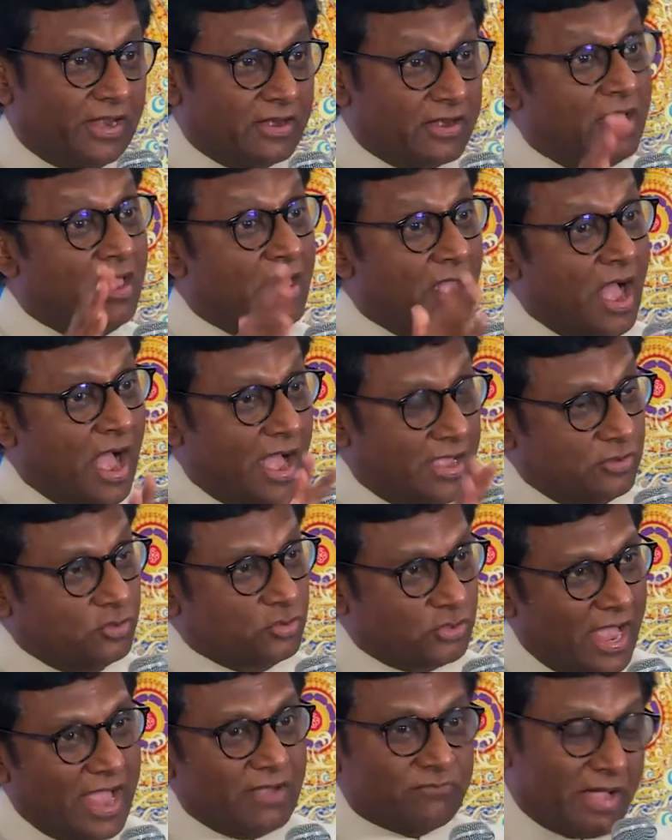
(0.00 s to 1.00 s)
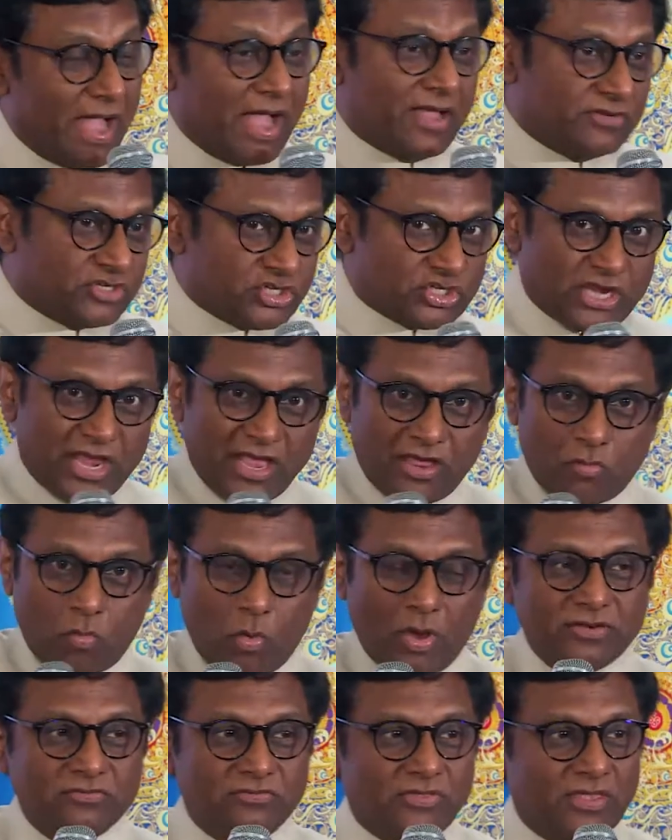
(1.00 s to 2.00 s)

it. I share one